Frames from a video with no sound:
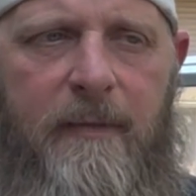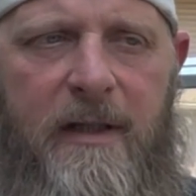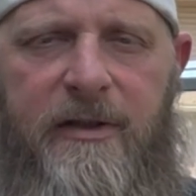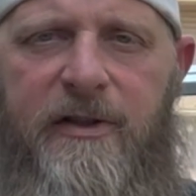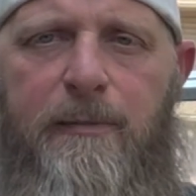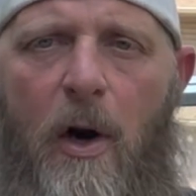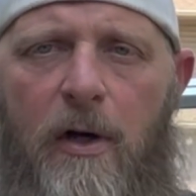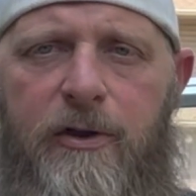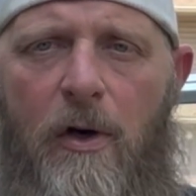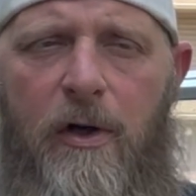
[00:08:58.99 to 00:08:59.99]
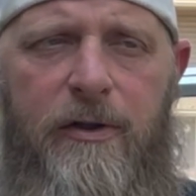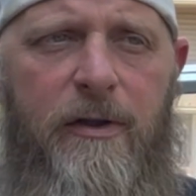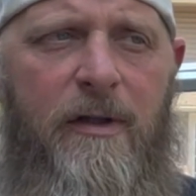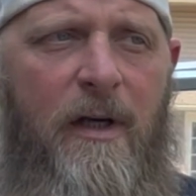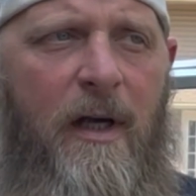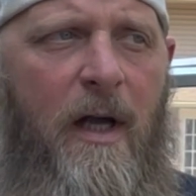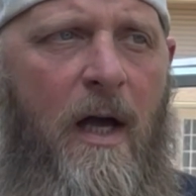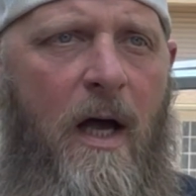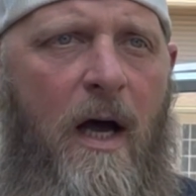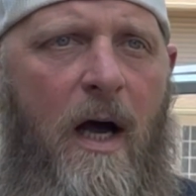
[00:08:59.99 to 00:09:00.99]
It's a smart charger.
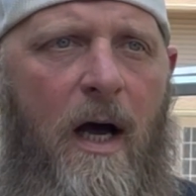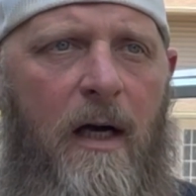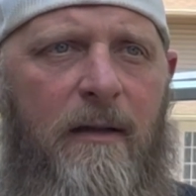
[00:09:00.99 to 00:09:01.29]
A